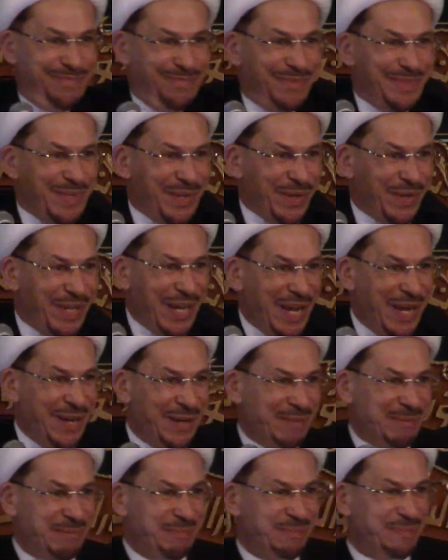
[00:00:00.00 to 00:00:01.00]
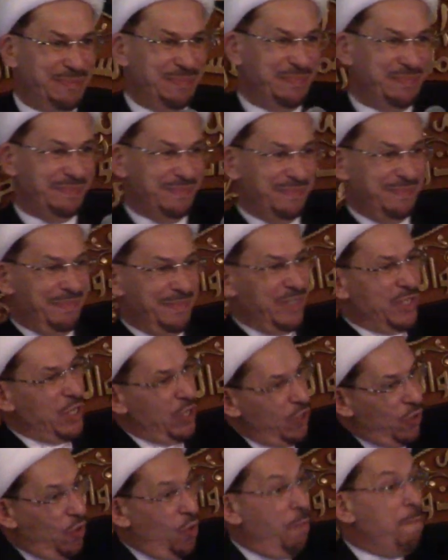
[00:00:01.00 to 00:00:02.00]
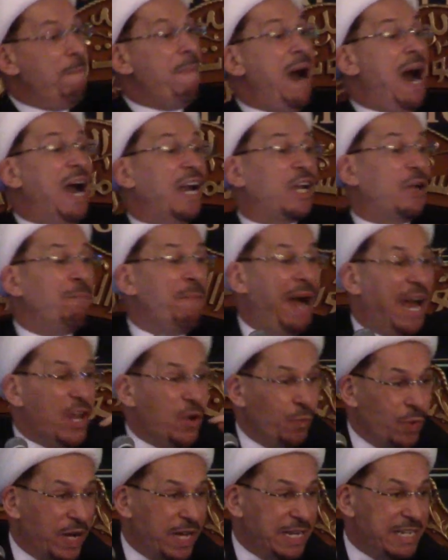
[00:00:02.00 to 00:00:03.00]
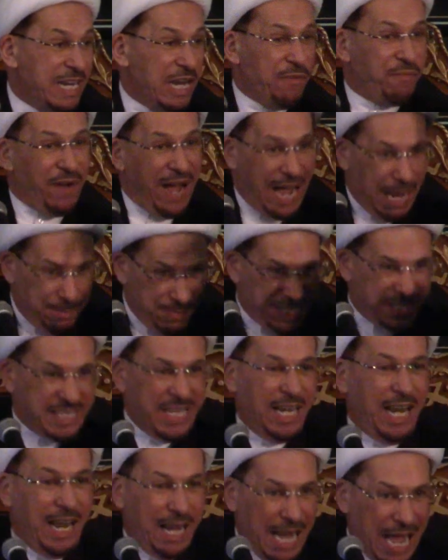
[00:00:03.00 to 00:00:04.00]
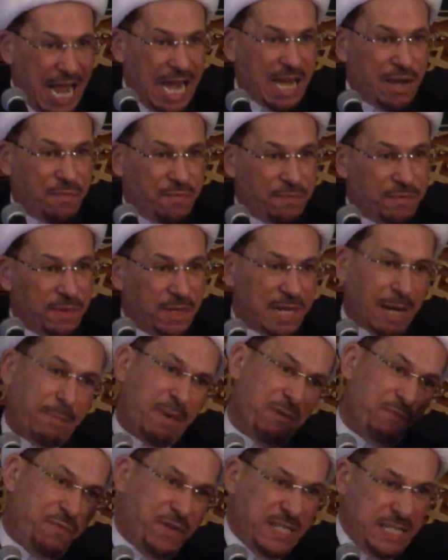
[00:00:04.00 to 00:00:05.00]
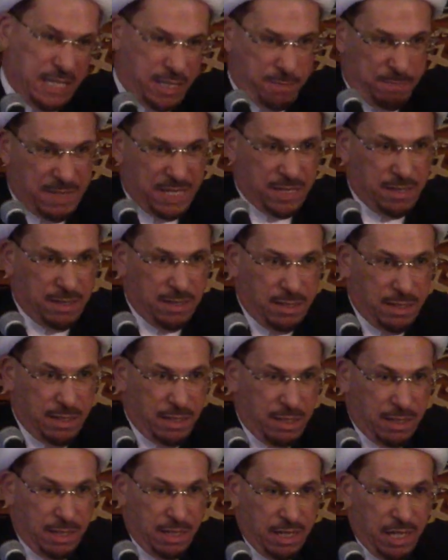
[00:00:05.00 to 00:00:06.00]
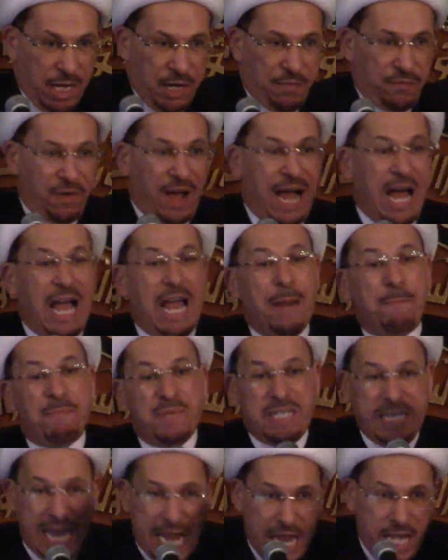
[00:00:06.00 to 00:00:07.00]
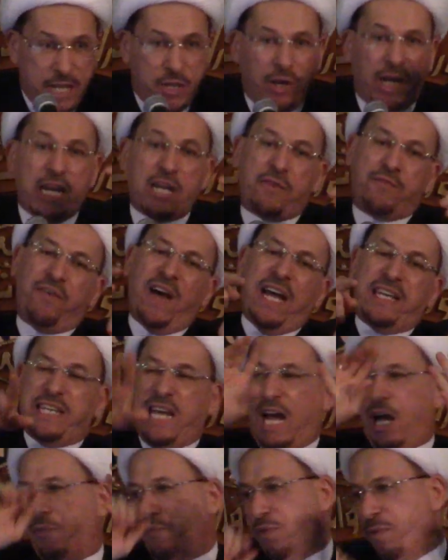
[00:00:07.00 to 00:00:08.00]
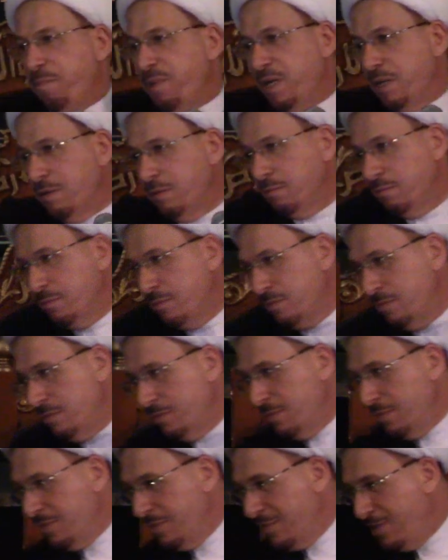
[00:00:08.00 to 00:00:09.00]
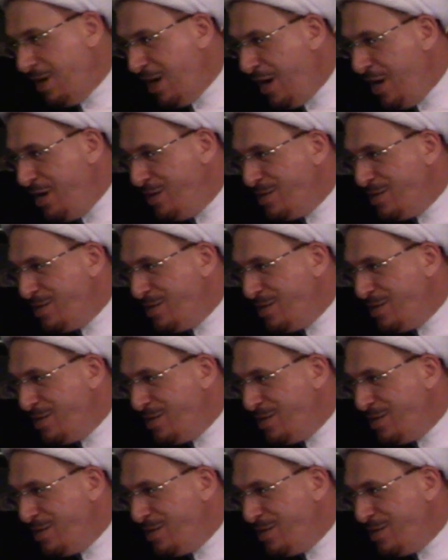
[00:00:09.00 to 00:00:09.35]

Okay? You mark my word. If I'm still alive, come and visit me. If I'm dead, read Fatiha for me. Right?